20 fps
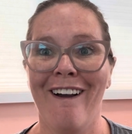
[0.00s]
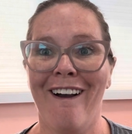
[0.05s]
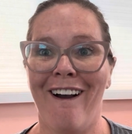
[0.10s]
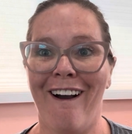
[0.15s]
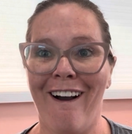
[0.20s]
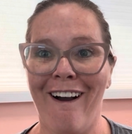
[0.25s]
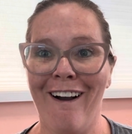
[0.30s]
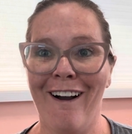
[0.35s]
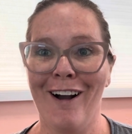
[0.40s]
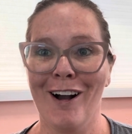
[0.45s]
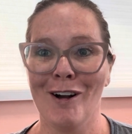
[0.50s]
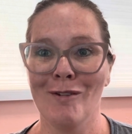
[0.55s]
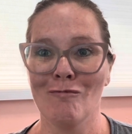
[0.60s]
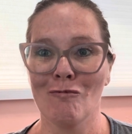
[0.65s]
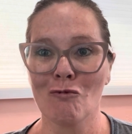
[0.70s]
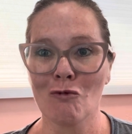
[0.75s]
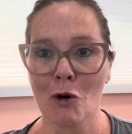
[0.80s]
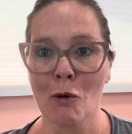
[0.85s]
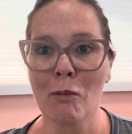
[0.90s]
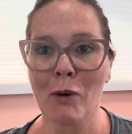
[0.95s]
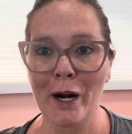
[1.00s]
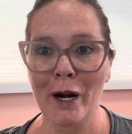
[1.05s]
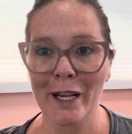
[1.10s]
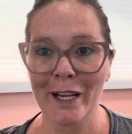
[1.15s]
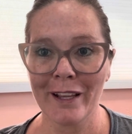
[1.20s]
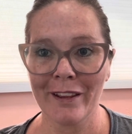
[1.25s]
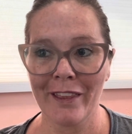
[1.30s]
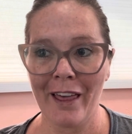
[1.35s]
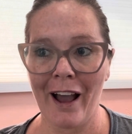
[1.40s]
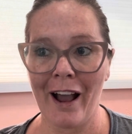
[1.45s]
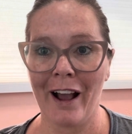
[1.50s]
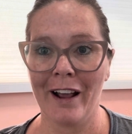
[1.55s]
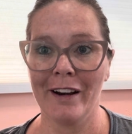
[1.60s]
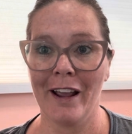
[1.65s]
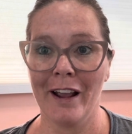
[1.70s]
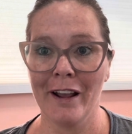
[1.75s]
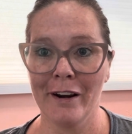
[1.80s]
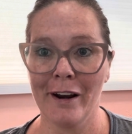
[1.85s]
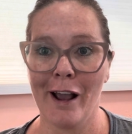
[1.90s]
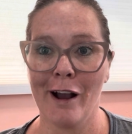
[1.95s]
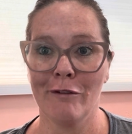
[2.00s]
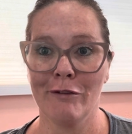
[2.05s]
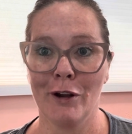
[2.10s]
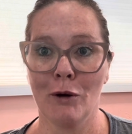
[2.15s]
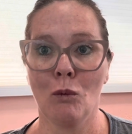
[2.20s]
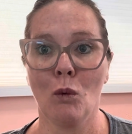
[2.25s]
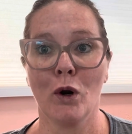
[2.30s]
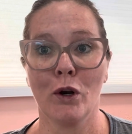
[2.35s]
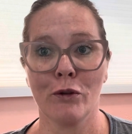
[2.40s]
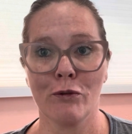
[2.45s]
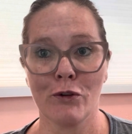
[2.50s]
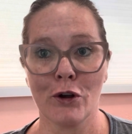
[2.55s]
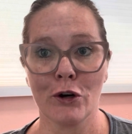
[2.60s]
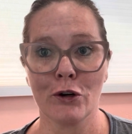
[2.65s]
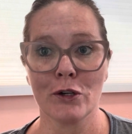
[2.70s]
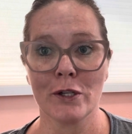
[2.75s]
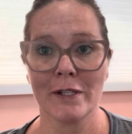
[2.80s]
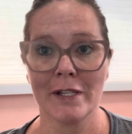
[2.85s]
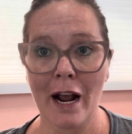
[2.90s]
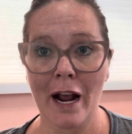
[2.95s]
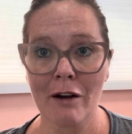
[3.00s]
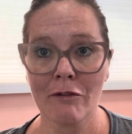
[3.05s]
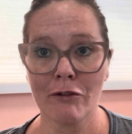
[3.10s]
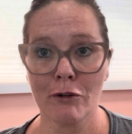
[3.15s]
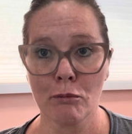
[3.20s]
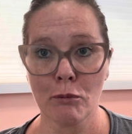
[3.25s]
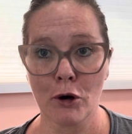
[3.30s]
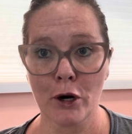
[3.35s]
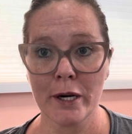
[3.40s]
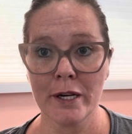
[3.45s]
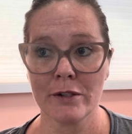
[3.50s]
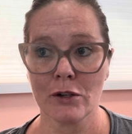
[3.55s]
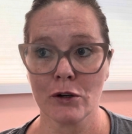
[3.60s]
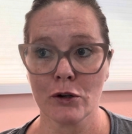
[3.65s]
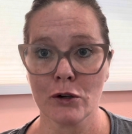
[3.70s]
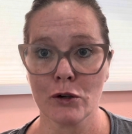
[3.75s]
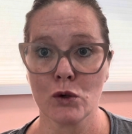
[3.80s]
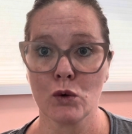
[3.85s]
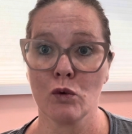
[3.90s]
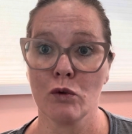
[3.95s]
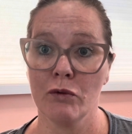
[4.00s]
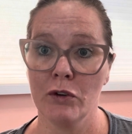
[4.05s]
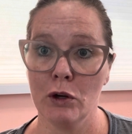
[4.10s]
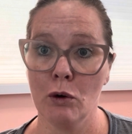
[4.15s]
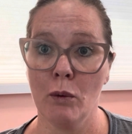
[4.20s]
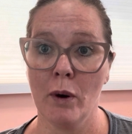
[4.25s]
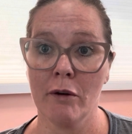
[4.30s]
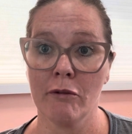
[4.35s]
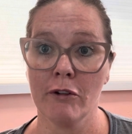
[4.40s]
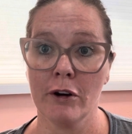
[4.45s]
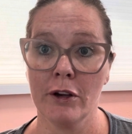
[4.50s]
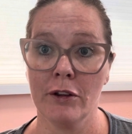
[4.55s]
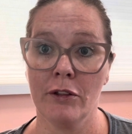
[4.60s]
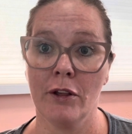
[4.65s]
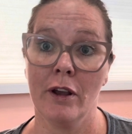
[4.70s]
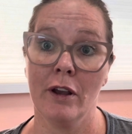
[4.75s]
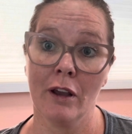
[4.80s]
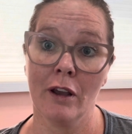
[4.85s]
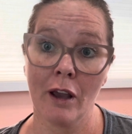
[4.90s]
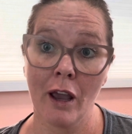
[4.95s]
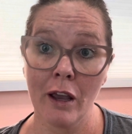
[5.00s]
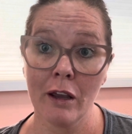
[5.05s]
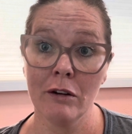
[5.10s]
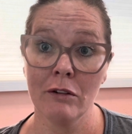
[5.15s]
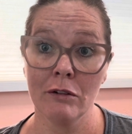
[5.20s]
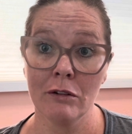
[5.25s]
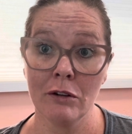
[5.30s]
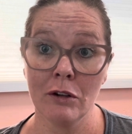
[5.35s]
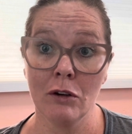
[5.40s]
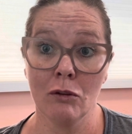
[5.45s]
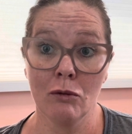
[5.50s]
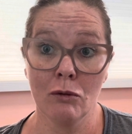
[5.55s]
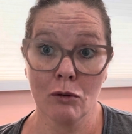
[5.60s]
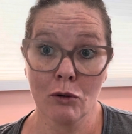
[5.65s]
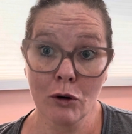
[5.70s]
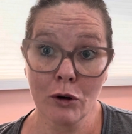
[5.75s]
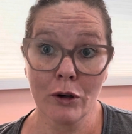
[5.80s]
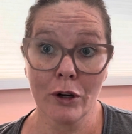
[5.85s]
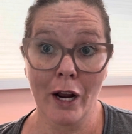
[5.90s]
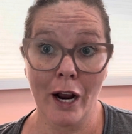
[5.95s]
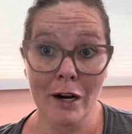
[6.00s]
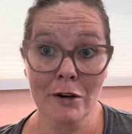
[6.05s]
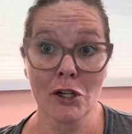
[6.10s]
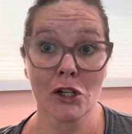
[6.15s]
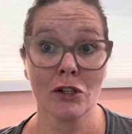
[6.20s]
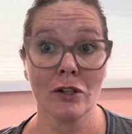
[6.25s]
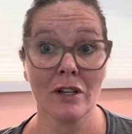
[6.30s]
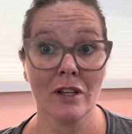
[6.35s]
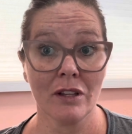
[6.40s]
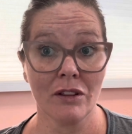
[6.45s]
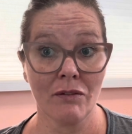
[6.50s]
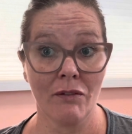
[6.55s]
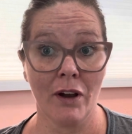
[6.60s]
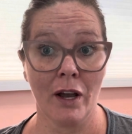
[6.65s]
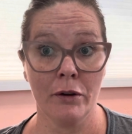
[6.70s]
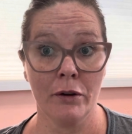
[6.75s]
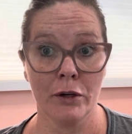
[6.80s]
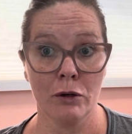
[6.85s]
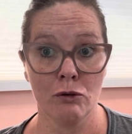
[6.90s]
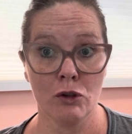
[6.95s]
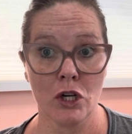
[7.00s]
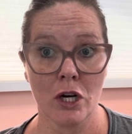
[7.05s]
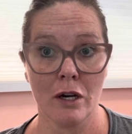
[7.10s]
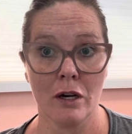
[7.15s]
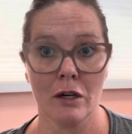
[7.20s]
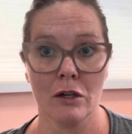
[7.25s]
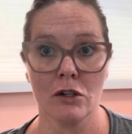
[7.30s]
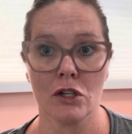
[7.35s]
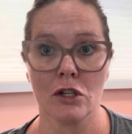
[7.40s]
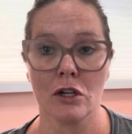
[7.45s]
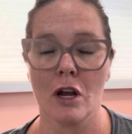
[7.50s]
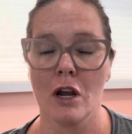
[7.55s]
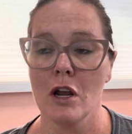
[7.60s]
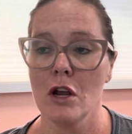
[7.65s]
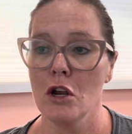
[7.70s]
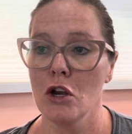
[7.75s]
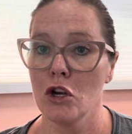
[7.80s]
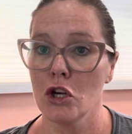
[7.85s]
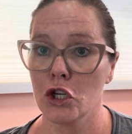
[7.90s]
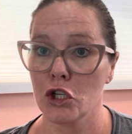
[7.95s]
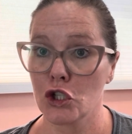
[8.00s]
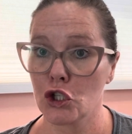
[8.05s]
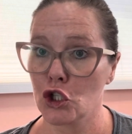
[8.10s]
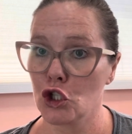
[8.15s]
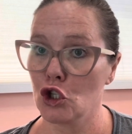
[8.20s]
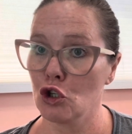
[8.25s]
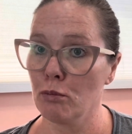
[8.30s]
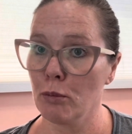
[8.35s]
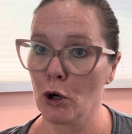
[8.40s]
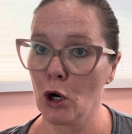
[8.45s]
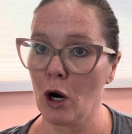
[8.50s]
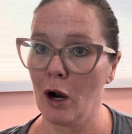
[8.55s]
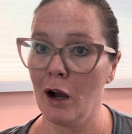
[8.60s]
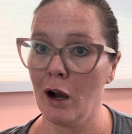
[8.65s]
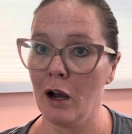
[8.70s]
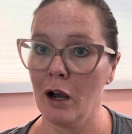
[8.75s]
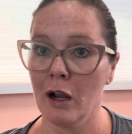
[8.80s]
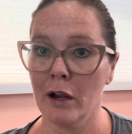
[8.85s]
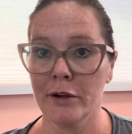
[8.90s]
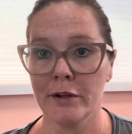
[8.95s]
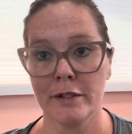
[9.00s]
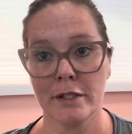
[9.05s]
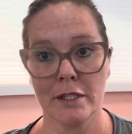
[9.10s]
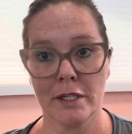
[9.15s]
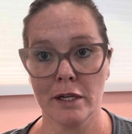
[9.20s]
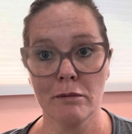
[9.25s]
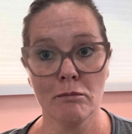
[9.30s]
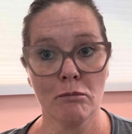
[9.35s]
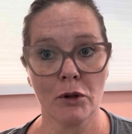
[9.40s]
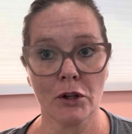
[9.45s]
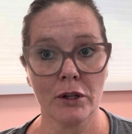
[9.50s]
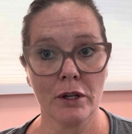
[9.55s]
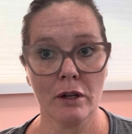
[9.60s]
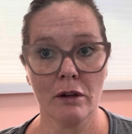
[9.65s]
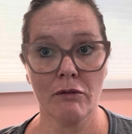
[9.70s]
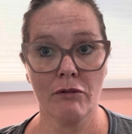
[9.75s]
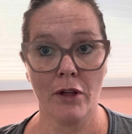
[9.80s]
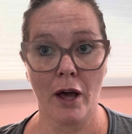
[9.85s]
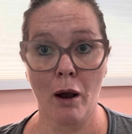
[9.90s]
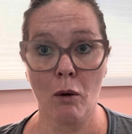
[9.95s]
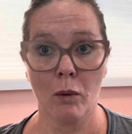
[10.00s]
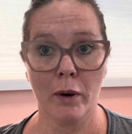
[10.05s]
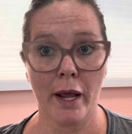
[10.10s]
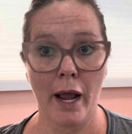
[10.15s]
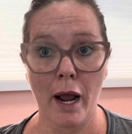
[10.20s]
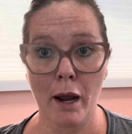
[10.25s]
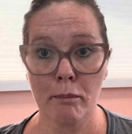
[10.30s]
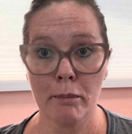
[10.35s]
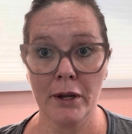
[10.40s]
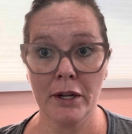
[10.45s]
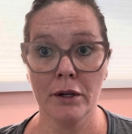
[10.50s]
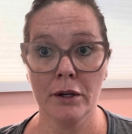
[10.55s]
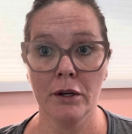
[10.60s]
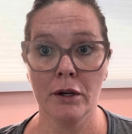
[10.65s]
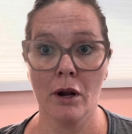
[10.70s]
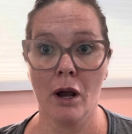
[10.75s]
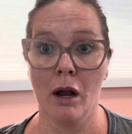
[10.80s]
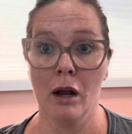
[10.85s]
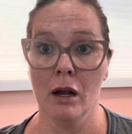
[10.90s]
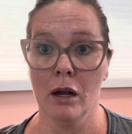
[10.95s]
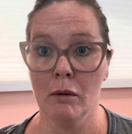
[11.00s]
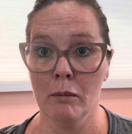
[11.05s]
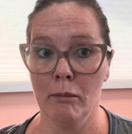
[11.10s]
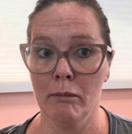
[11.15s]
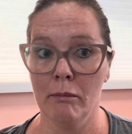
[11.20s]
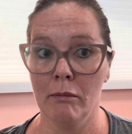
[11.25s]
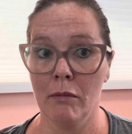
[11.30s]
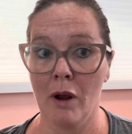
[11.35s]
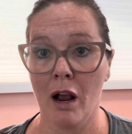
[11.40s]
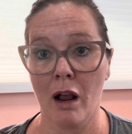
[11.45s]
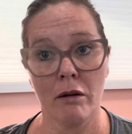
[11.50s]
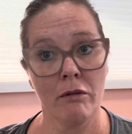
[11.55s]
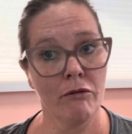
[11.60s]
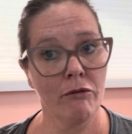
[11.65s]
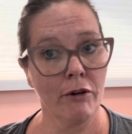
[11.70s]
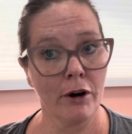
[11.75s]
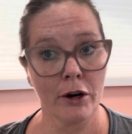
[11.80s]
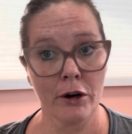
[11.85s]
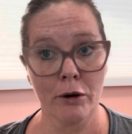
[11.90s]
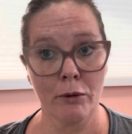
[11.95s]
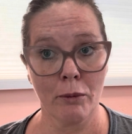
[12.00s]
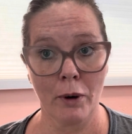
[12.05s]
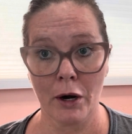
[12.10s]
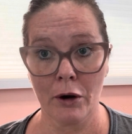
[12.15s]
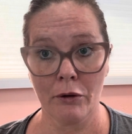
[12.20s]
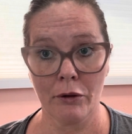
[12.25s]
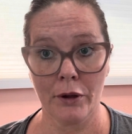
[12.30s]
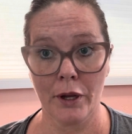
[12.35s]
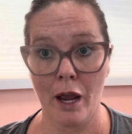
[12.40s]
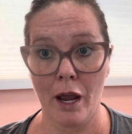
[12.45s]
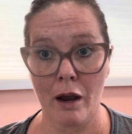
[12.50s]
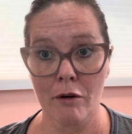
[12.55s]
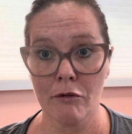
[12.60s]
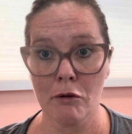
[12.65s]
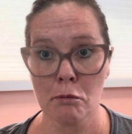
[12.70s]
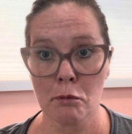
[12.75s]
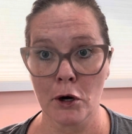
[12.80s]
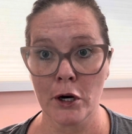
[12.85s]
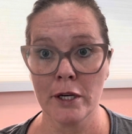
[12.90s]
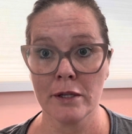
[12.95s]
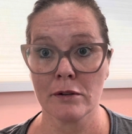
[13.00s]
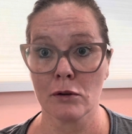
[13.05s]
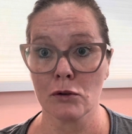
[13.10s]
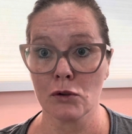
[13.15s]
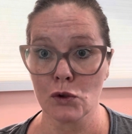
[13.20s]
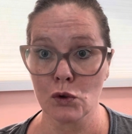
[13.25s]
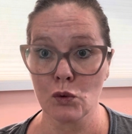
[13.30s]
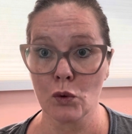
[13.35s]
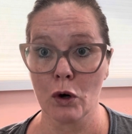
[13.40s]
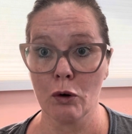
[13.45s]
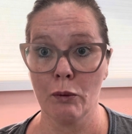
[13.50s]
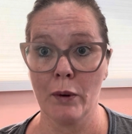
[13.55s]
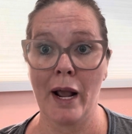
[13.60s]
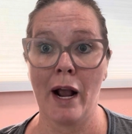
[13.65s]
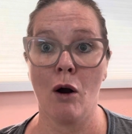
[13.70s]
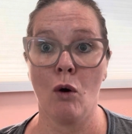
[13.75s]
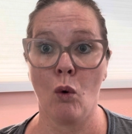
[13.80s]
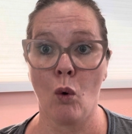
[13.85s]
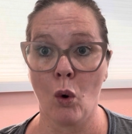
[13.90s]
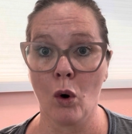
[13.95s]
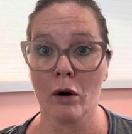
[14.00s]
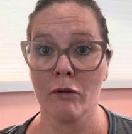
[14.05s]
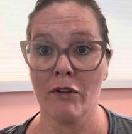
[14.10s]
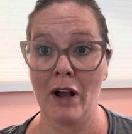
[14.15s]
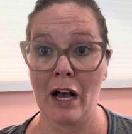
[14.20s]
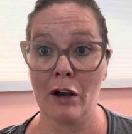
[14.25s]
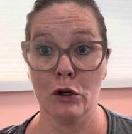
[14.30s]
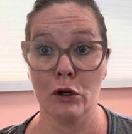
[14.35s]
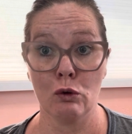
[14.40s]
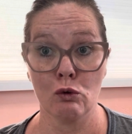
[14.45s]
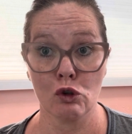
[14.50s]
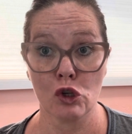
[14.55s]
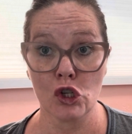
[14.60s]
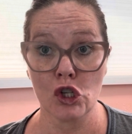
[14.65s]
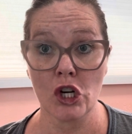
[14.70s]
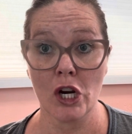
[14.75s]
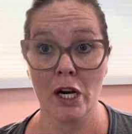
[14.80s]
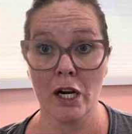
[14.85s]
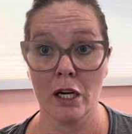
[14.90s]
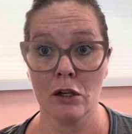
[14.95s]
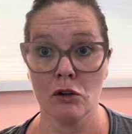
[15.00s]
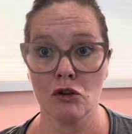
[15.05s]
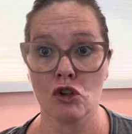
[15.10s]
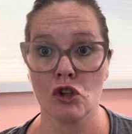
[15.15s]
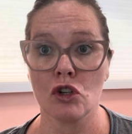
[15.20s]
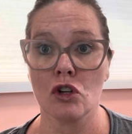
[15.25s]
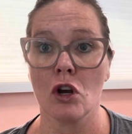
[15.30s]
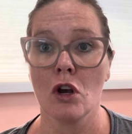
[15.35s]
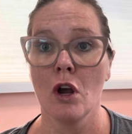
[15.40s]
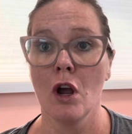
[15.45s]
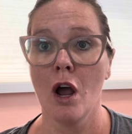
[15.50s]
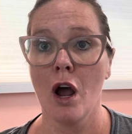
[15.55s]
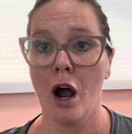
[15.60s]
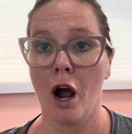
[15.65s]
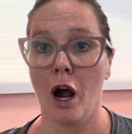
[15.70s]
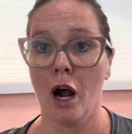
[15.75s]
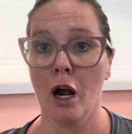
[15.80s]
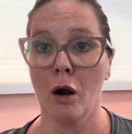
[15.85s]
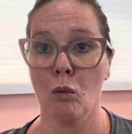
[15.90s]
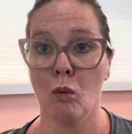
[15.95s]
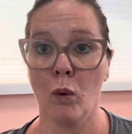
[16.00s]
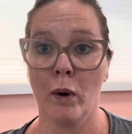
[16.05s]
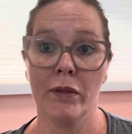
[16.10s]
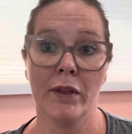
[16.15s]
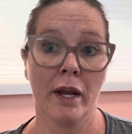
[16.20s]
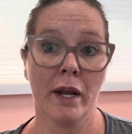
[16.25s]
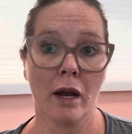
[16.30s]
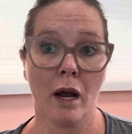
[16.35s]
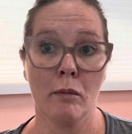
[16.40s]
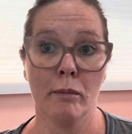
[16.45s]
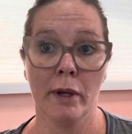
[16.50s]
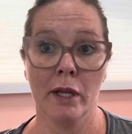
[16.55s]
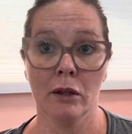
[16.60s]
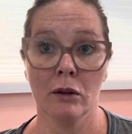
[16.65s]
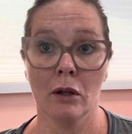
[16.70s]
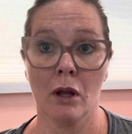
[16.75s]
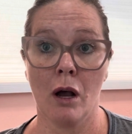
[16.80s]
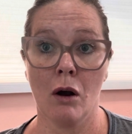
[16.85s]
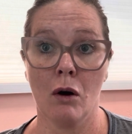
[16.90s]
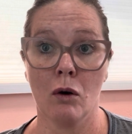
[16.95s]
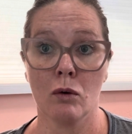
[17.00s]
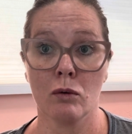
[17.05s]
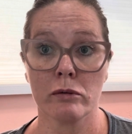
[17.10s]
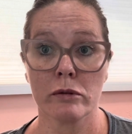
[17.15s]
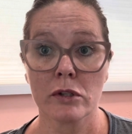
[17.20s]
um, rebutting that and having one of their staff appraisers review everything, and you could actually get the value changed super odd, didn't believe that would happen. Um, I very rarely have appraisals thrown out or values changed uh, when they come in low.